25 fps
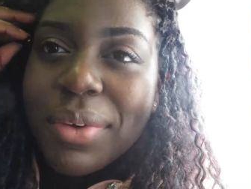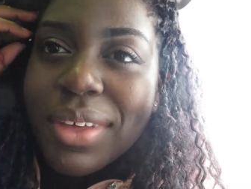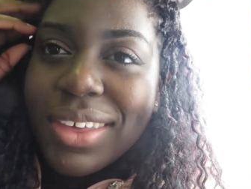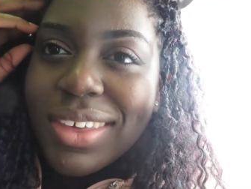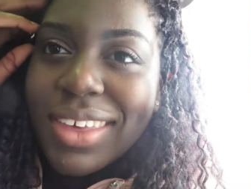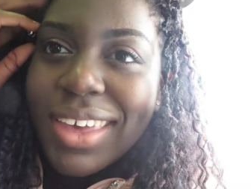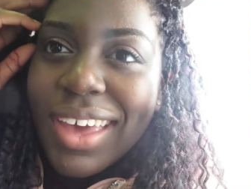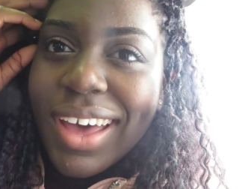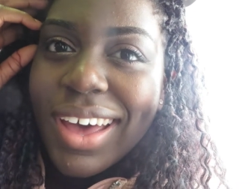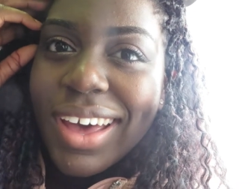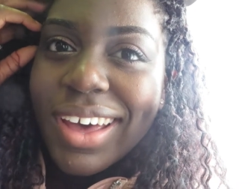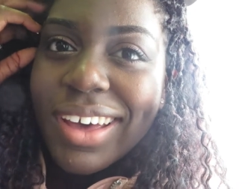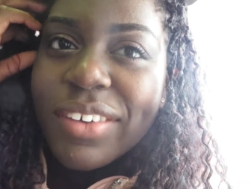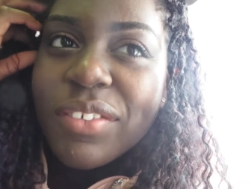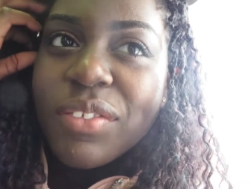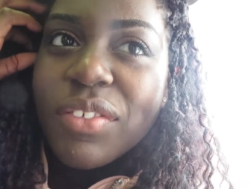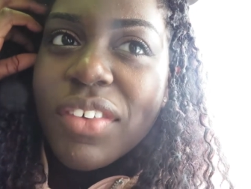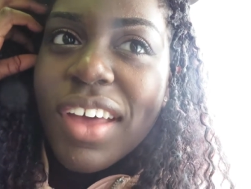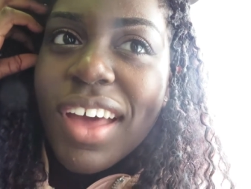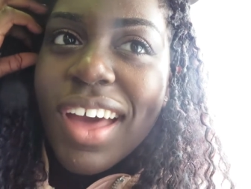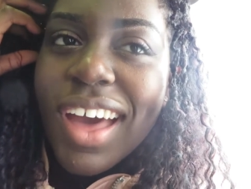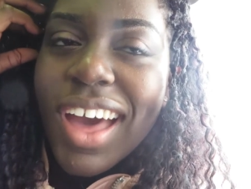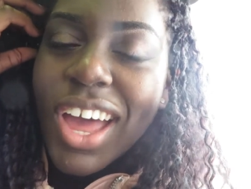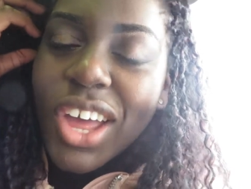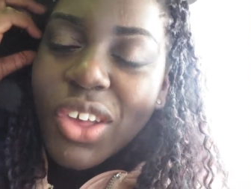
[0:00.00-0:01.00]
But yeah, I
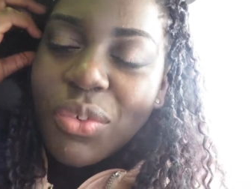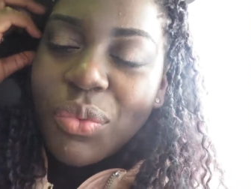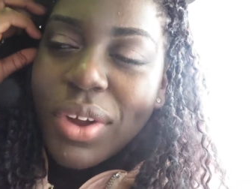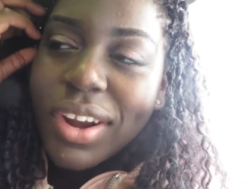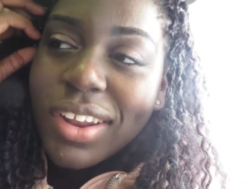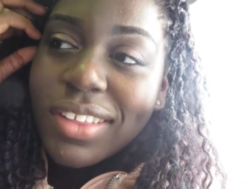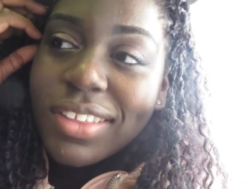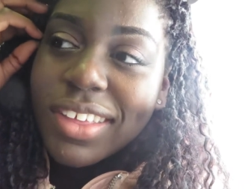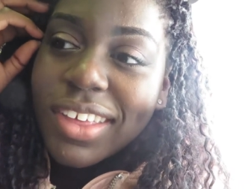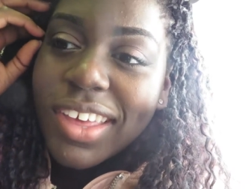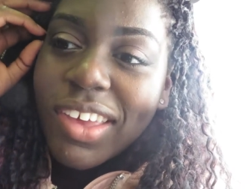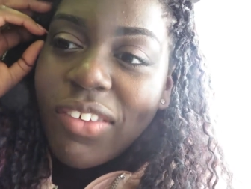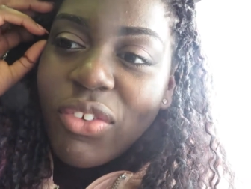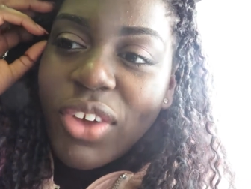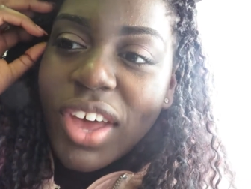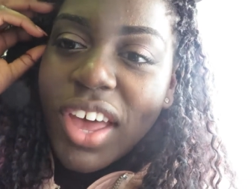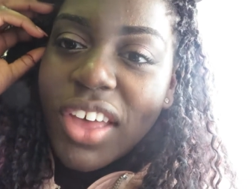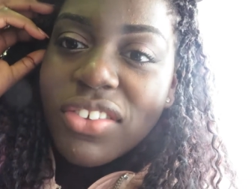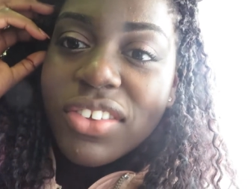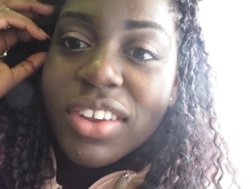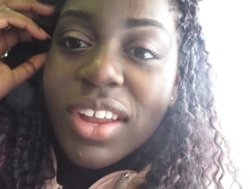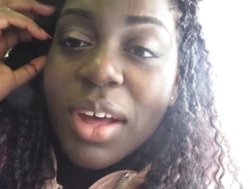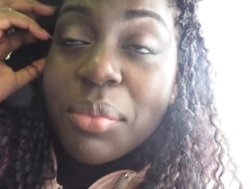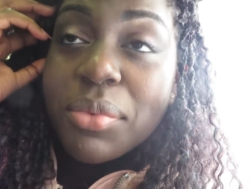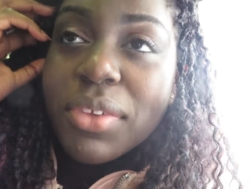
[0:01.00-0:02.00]
just wanted to give you
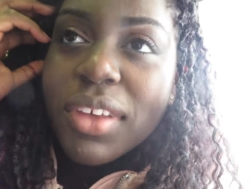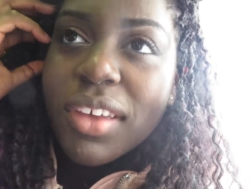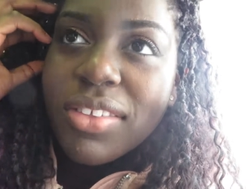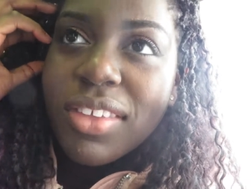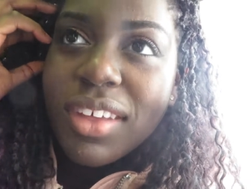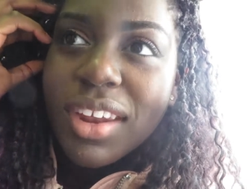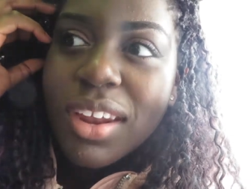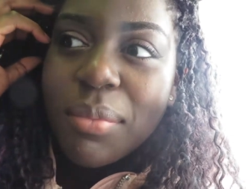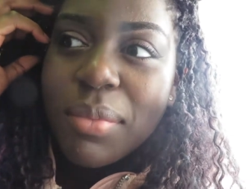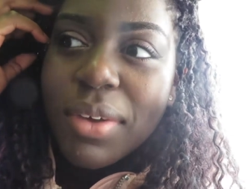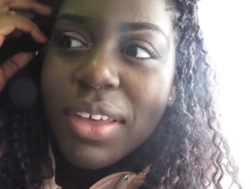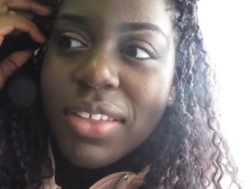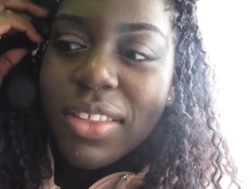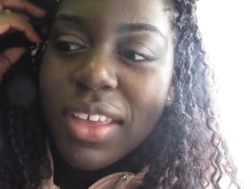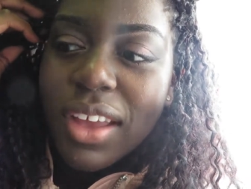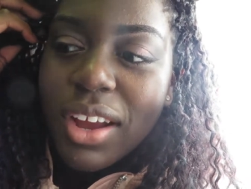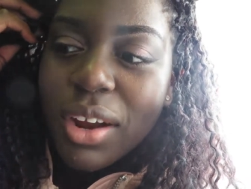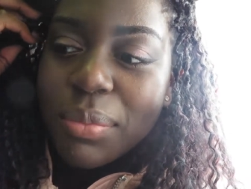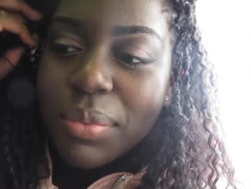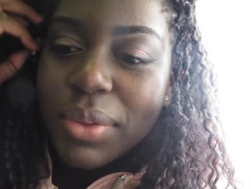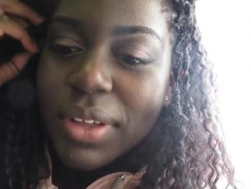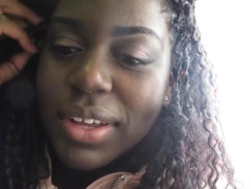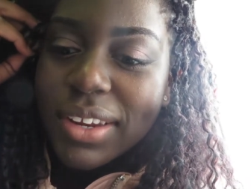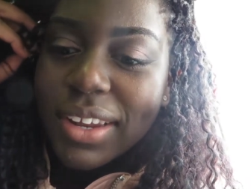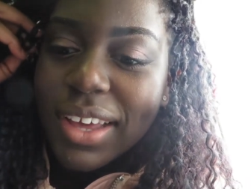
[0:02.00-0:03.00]
guys an update that I'm in the
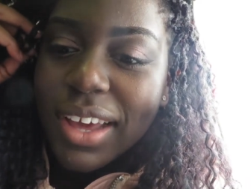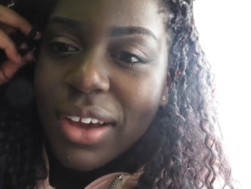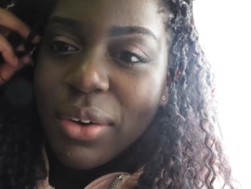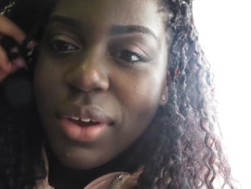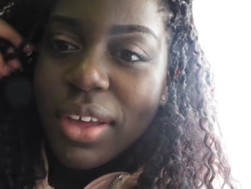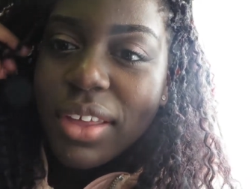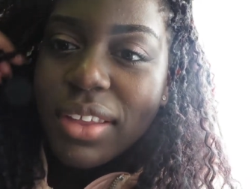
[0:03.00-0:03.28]
airplane now.